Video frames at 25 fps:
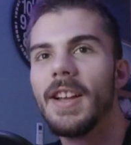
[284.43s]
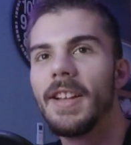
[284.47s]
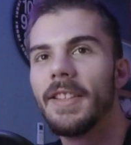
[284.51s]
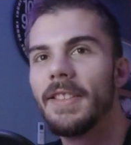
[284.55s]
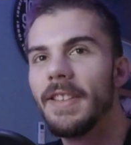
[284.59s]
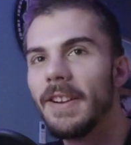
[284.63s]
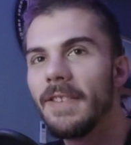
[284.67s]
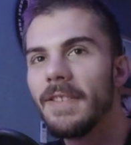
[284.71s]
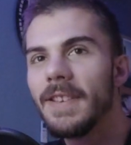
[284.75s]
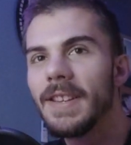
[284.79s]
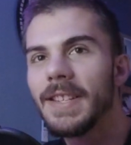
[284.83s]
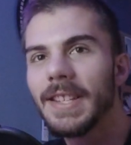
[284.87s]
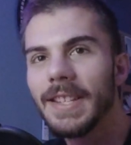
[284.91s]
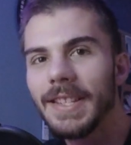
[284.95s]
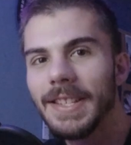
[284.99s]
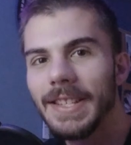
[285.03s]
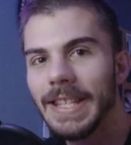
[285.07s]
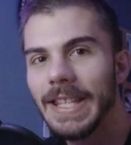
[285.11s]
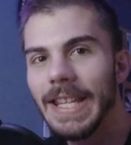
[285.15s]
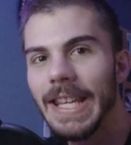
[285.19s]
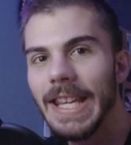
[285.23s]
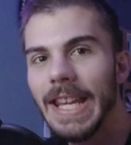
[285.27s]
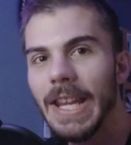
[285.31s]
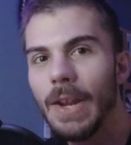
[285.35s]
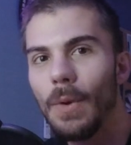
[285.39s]
There is a
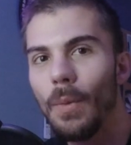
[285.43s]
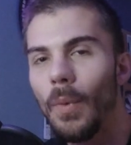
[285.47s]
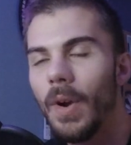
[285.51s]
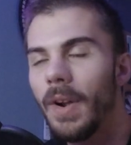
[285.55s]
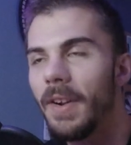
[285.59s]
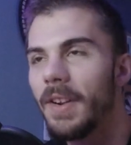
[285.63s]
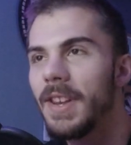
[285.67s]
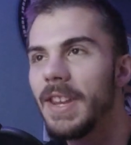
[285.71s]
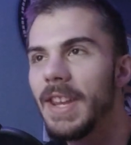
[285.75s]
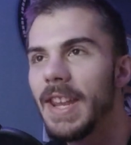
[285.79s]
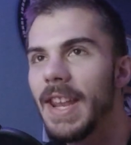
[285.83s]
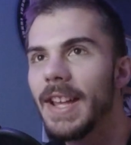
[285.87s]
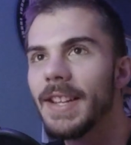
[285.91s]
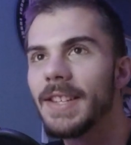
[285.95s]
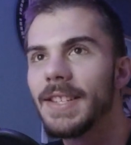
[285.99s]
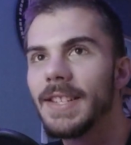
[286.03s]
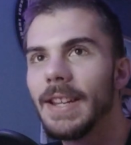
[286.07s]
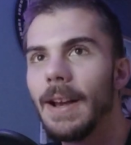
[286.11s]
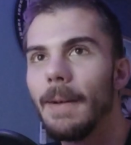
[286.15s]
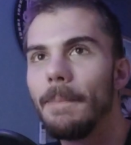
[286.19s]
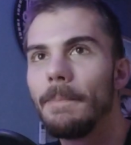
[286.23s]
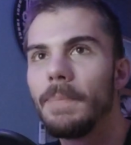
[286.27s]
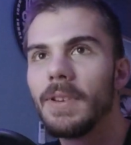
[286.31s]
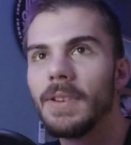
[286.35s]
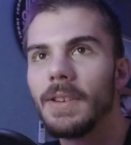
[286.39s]
scene where he ends
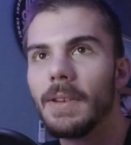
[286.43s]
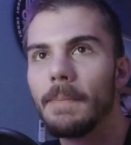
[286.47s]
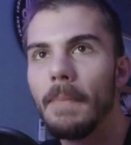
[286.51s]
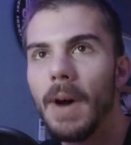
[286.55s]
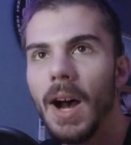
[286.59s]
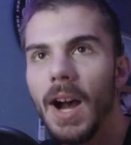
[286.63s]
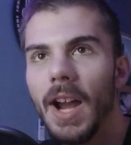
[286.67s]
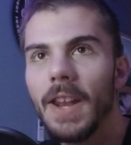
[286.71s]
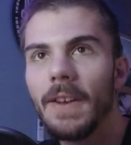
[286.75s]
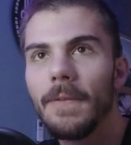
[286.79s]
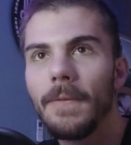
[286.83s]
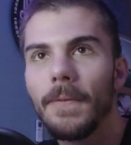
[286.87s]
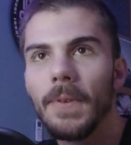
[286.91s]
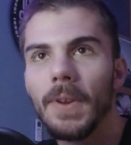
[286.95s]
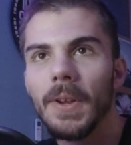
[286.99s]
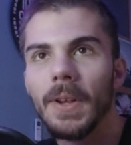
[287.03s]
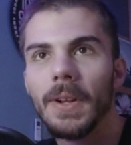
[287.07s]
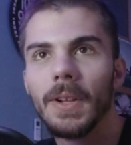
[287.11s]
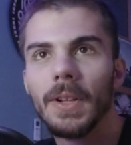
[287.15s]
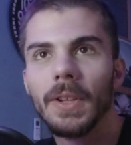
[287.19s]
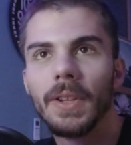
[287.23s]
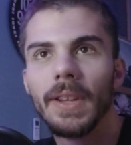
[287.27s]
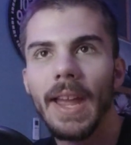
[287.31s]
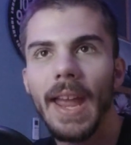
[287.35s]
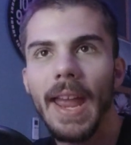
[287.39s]
up in the
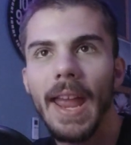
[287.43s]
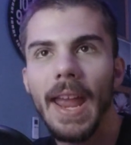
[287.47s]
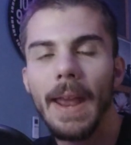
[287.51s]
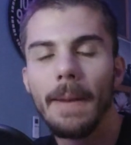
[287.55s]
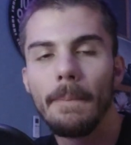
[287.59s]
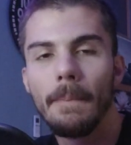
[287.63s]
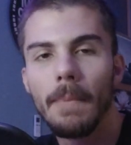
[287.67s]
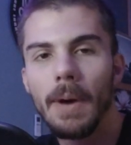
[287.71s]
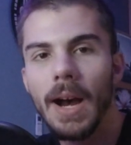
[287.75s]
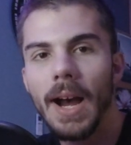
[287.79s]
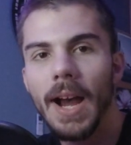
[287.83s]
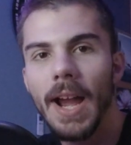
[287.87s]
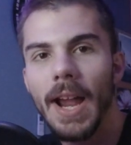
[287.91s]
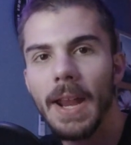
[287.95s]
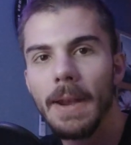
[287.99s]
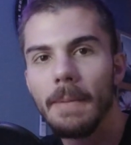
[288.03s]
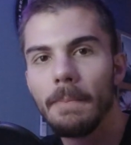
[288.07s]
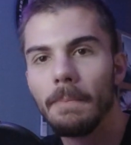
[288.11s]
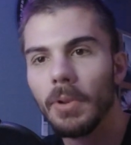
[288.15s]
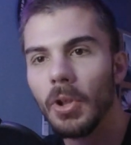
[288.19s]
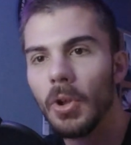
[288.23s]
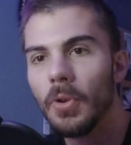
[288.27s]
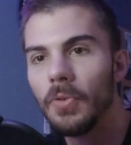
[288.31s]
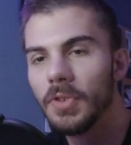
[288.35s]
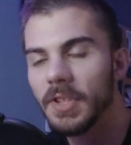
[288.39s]
minefield and mine
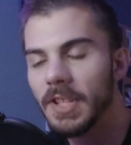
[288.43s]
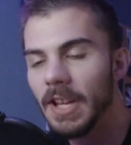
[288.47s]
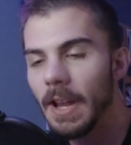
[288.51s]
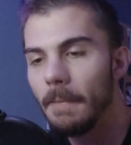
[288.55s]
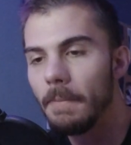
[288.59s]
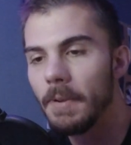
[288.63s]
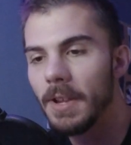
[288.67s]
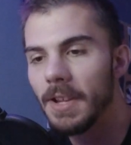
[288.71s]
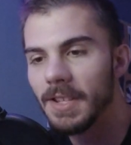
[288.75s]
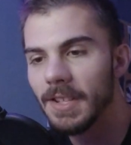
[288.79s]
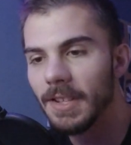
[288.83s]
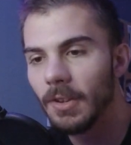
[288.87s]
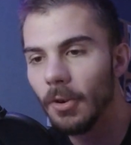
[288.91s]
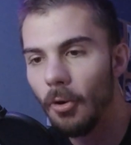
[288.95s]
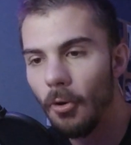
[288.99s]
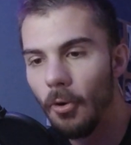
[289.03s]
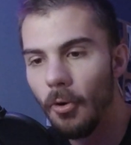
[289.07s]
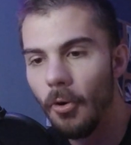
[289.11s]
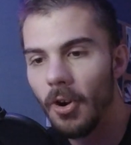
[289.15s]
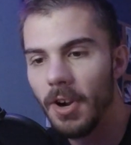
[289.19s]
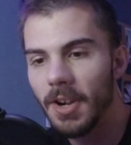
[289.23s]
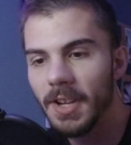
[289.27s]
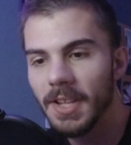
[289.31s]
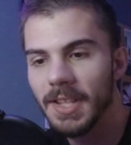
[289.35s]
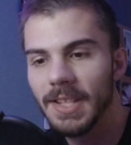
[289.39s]
blows up his
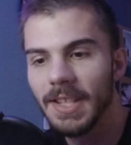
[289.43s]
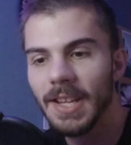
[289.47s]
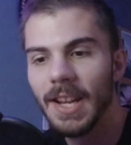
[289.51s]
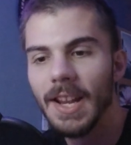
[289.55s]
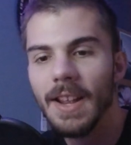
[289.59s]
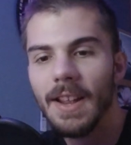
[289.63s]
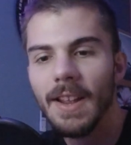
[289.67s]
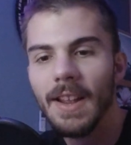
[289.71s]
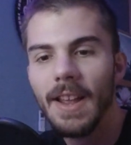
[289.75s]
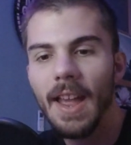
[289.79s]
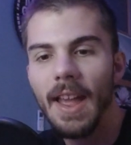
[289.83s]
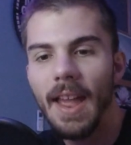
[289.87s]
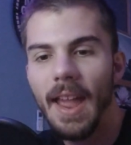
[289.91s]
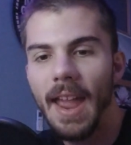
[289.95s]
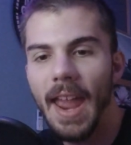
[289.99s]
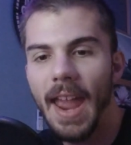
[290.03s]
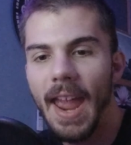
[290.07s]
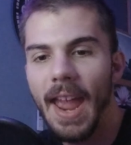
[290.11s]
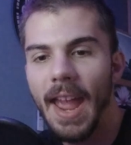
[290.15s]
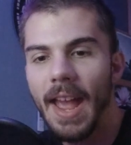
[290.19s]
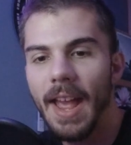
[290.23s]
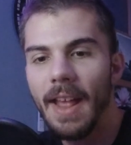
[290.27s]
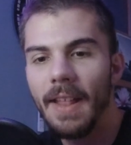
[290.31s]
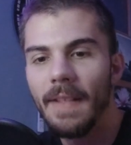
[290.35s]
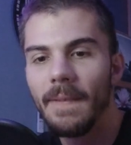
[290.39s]
horse,
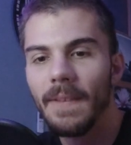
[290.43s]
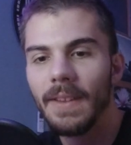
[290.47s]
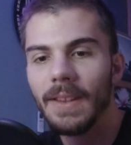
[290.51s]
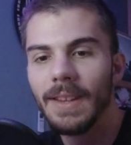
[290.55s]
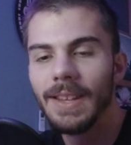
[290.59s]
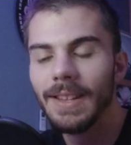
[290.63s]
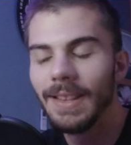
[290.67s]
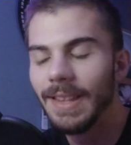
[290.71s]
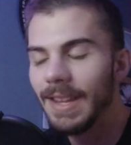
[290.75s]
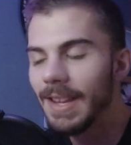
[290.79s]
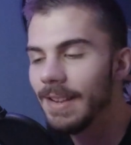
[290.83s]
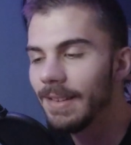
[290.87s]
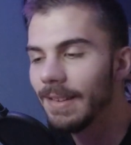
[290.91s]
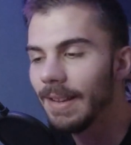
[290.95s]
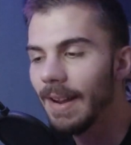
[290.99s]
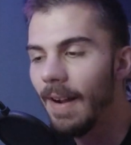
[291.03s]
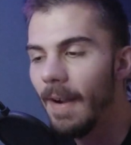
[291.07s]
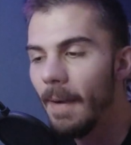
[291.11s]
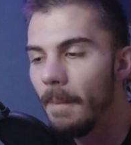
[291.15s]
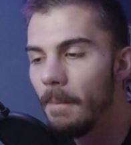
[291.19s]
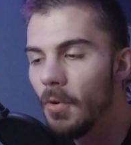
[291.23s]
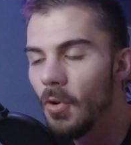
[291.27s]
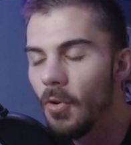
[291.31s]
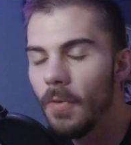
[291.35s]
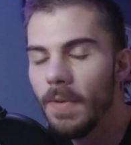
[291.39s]
and the
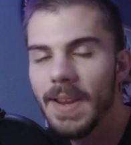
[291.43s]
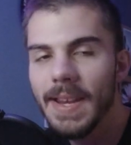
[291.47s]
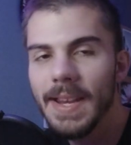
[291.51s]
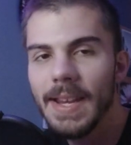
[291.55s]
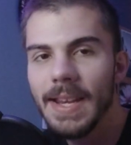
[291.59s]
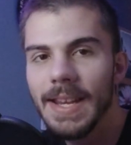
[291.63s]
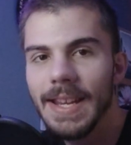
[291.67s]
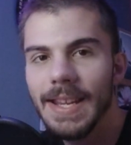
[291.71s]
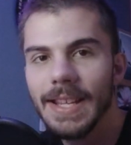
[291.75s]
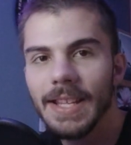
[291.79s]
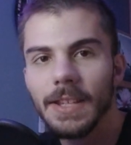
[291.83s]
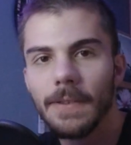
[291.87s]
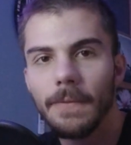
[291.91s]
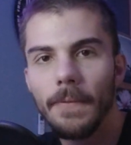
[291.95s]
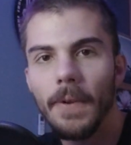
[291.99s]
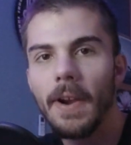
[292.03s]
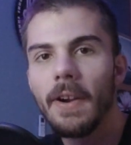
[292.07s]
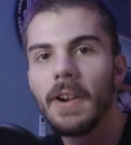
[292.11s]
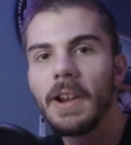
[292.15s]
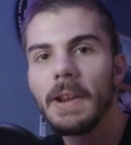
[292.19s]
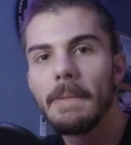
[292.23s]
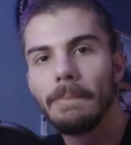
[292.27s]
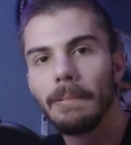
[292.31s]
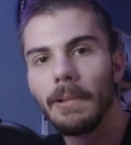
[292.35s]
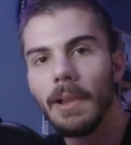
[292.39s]
entire movie is
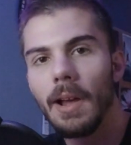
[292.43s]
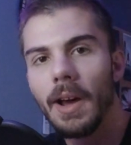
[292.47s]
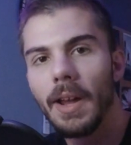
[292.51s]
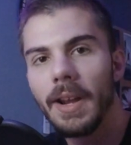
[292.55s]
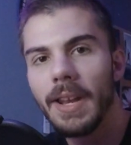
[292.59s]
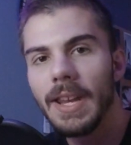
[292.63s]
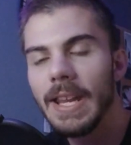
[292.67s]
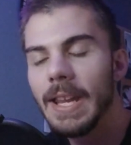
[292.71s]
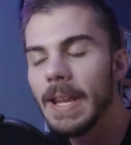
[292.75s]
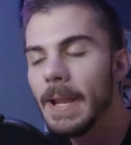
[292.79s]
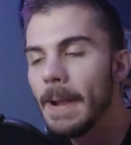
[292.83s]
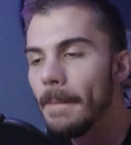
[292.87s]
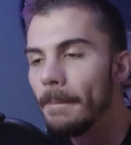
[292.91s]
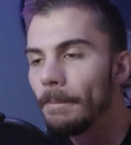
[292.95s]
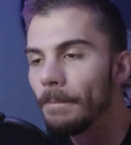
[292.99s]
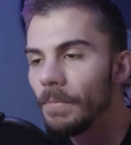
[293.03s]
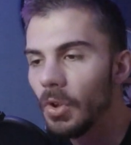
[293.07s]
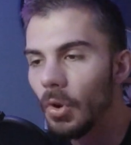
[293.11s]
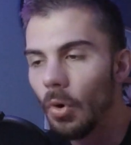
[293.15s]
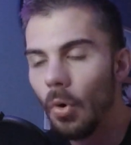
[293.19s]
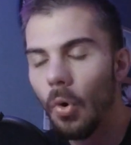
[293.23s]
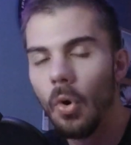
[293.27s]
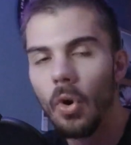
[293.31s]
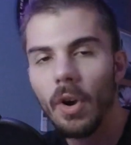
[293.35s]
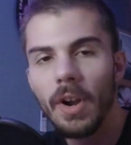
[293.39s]
very bloody,
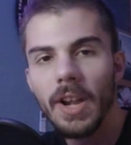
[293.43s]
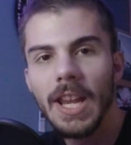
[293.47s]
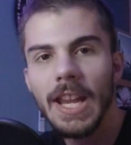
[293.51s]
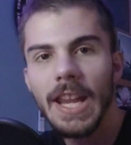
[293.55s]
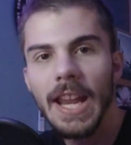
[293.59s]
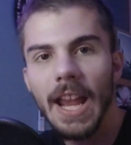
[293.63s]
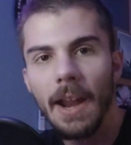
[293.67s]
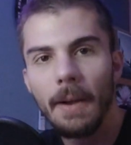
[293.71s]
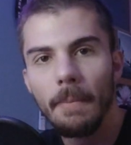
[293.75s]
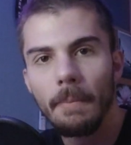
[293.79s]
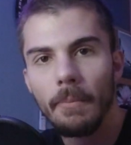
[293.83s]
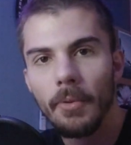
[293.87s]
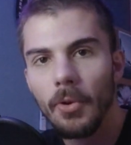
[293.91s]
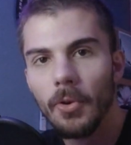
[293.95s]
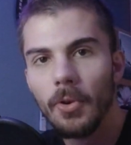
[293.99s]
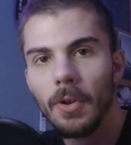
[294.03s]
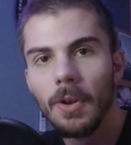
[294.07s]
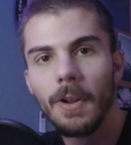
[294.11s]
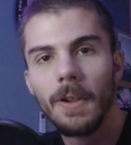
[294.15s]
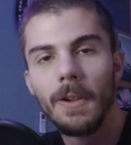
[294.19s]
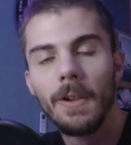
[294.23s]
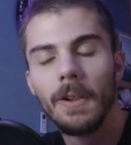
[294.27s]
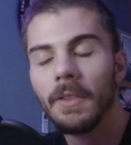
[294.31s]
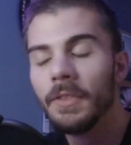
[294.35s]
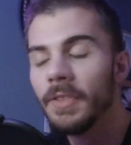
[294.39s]
gory and
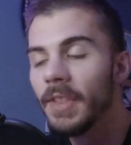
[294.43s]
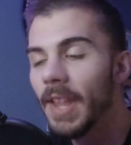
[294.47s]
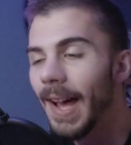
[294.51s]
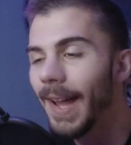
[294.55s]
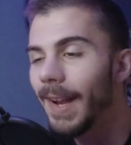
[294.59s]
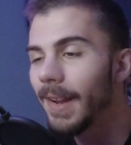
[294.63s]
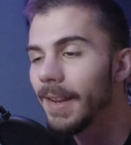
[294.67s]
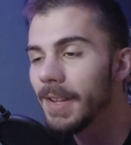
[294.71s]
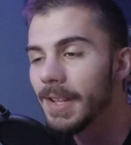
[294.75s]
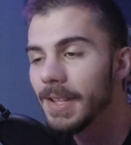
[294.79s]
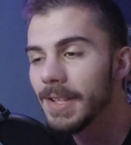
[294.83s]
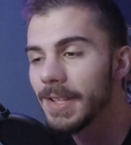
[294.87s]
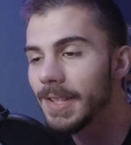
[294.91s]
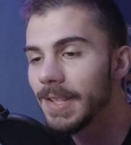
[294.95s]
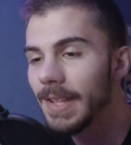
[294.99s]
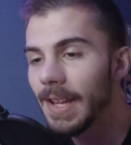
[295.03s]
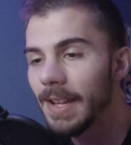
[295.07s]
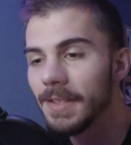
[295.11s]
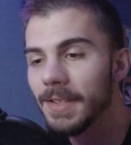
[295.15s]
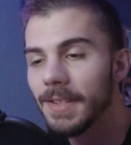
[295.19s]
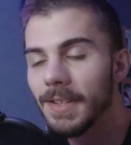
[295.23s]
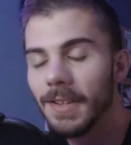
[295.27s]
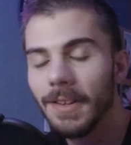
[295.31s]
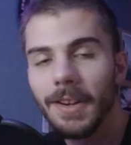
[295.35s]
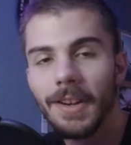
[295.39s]
brutal. Nothing is
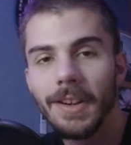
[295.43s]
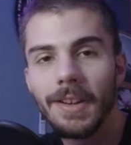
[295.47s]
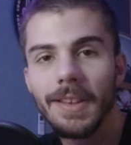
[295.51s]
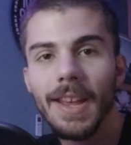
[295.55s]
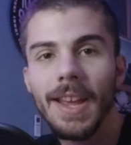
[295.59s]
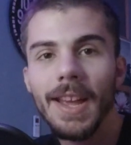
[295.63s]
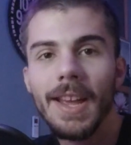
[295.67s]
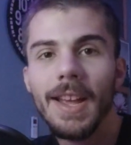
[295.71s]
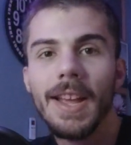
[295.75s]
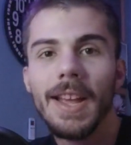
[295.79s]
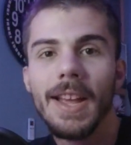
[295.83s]
censored.